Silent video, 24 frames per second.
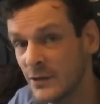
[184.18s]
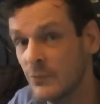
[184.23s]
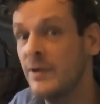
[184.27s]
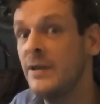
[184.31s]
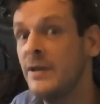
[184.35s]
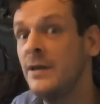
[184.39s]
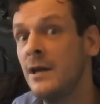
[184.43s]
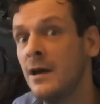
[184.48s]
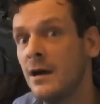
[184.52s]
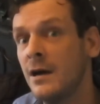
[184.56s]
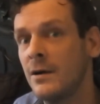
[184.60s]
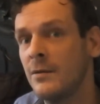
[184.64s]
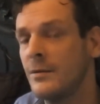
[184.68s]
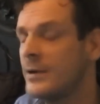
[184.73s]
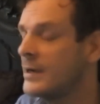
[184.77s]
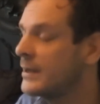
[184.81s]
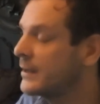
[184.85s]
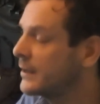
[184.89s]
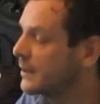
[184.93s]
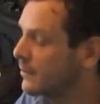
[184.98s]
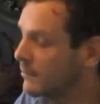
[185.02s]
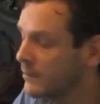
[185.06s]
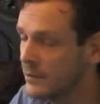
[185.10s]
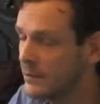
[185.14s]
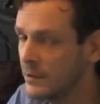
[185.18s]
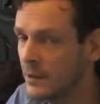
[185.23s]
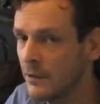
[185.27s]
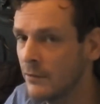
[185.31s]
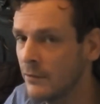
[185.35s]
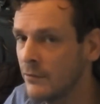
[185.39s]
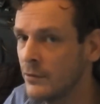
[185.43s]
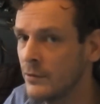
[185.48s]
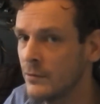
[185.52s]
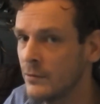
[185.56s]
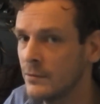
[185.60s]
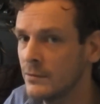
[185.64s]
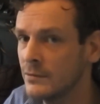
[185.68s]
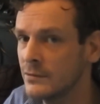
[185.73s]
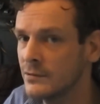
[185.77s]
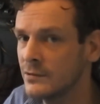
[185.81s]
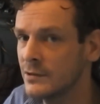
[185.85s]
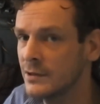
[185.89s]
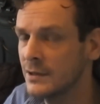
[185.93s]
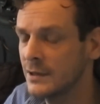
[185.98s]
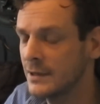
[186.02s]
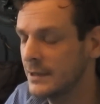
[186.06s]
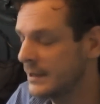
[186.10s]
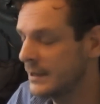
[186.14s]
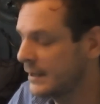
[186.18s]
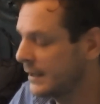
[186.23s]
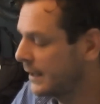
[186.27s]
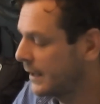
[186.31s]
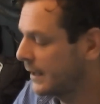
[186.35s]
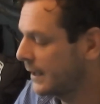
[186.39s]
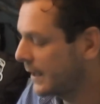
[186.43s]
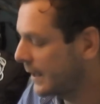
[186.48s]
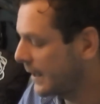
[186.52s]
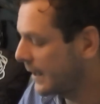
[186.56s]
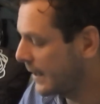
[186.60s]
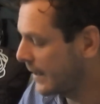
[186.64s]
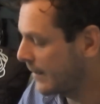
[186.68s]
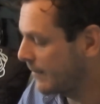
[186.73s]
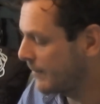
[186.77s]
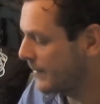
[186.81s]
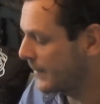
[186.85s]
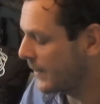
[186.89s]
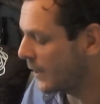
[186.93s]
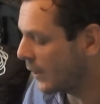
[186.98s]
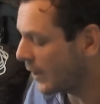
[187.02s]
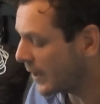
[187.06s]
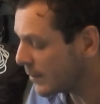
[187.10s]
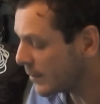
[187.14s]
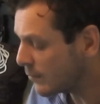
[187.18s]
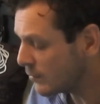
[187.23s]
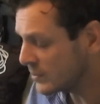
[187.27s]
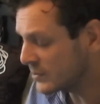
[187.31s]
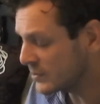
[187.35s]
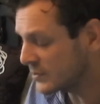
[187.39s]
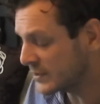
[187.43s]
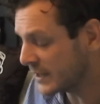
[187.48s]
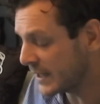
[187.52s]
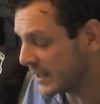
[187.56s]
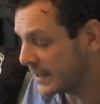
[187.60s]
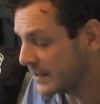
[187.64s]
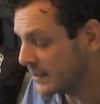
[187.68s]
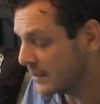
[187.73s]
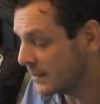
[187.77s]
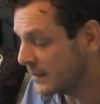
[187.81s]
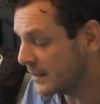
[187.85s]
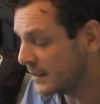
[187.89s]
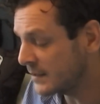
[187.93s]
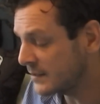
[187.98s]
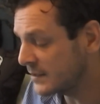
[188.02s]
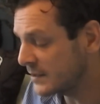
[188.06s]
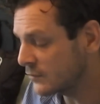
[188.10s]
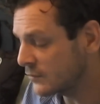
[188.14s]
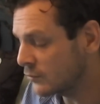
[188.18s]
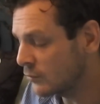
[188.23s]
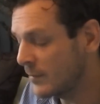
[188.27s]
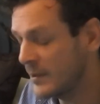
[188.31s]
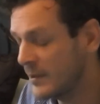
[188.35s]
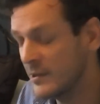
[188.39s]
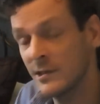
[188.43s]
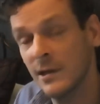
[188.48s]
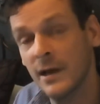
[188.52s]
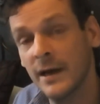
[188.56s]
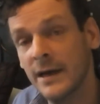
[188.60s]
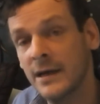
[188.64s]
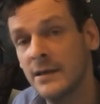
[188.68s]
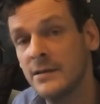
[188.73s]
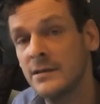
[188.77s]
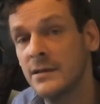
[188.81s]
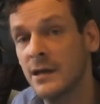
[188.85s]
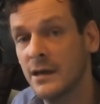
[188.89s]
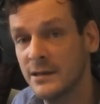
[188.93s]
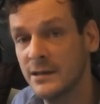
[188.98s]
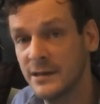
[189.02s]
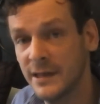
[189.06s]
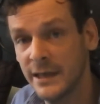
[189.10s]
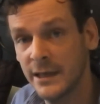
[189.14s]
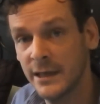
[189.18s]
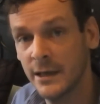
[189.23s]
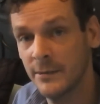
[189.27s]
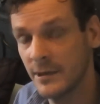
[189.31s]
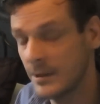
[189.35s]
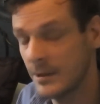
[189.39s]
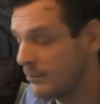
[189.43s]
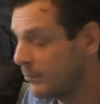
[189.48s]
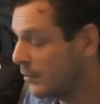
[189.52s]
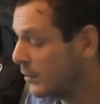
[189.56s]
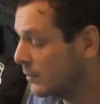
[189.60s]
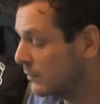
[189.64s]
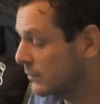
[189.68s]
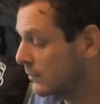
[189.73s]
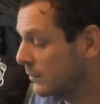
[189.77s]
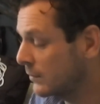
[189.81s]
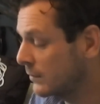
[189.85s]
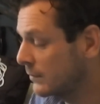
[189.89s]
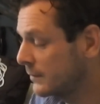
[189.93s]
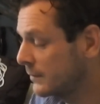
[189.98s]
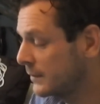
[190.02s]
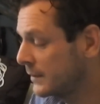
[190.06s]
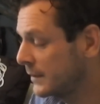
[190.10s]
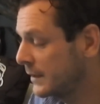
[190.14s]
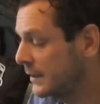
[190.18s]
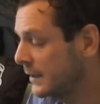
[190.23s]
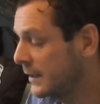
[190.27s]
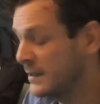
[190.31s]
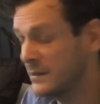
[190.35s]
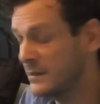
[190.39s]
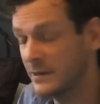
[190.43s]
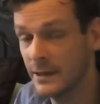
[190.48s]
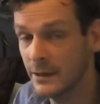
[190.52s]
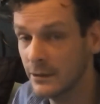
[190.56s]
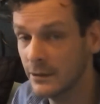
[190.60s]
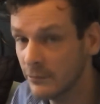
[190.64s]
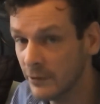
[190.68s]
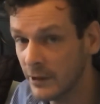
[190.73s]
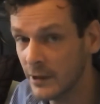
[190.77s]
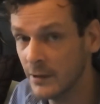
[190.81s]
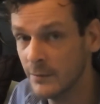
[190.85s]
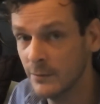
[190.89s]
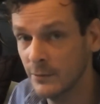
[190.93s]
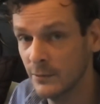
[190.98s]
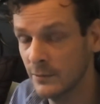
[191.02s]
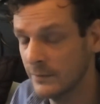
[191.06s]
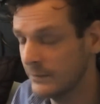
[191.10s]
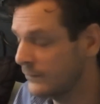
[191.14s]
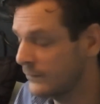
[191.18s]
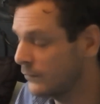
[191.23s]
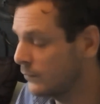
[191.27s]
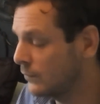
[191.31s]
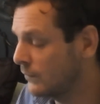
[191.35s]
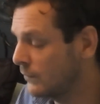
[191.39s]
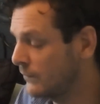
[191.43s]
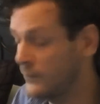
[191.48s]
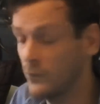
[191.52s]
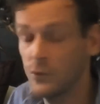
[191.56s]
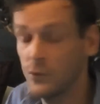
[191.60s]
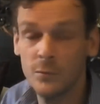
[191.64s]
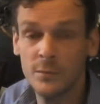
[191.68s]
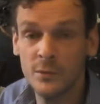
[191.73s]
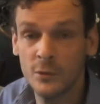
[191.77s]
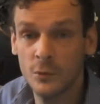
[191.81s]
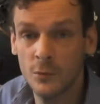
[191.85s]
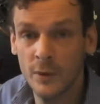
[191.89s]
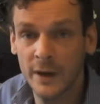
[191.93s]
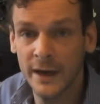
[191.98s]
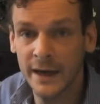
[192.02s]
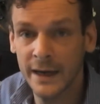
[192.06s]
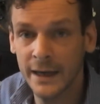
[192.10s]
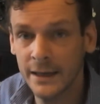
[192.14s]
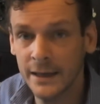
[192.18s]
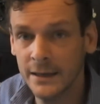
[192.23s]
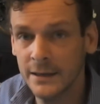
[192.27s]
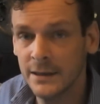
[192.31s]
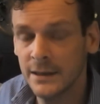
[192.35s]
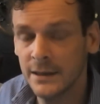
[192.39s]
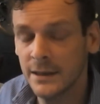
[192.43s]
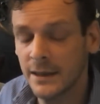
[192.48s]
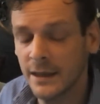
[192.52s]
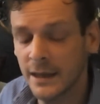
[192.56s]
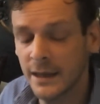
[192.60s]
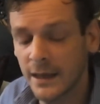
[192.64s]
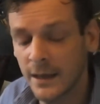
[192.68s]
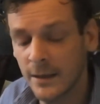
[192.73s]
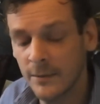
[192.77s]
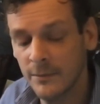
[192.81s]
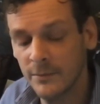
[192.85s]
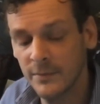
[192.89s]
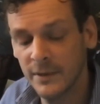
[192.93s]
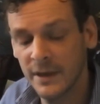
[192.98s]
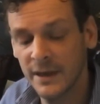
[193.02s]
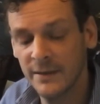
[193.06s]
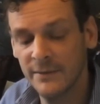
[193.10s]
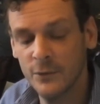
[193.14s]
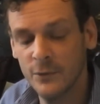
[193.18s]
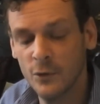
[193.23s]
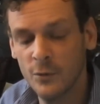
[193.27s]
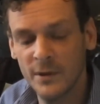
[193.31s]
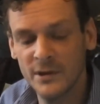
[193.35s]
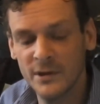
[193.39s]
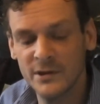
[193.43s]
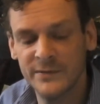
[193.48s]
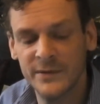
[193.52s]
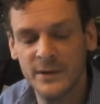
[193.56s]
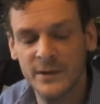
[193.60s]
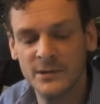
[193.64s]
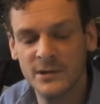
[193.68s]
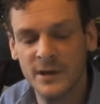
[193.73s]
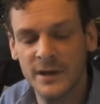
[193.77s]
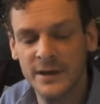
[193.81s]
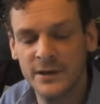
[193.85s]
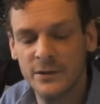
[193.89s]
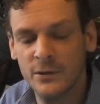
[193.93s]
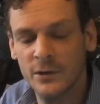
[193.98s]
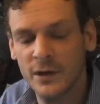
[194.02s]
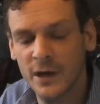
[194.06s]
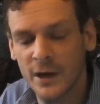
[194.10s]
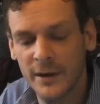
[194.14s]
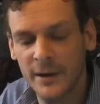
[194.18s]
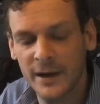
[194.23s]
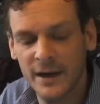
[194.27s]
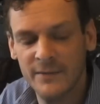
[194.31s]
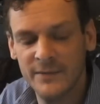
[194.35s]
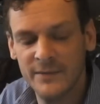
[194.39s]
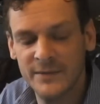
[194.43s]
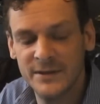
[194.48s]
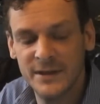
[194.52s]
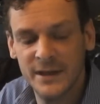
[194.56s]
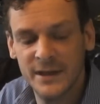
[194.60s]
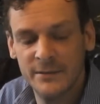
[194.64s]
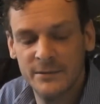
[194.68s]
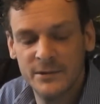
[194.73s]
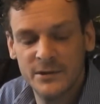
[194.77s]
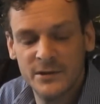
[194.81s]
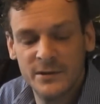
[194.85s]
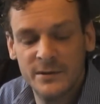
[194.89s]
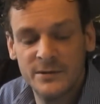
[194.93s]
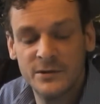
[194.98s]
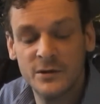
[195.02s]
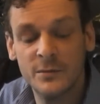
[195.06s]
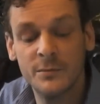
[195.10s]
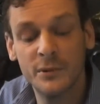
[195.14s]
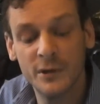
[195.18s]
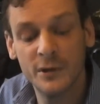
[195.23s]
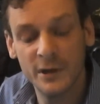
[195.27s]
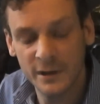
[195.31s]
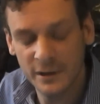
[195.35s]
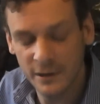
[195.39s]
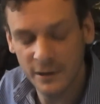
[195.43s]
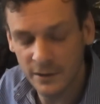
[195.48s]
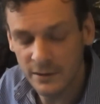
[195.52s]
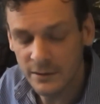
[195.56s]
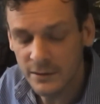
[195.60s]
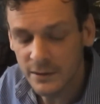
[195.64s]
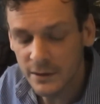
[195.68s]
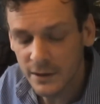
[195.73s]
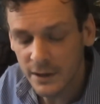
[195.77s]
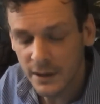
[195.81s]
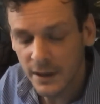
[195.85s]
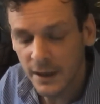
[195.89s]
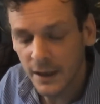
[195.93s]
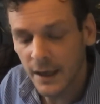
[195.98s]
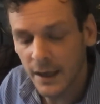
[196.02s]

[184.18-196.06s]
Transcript: as we know, there are no rules. I would say that this is almost like a tuxedo in a bottle. It's incredible for formal wear. It almost feels like you're going out for dinner as soon as you put it on.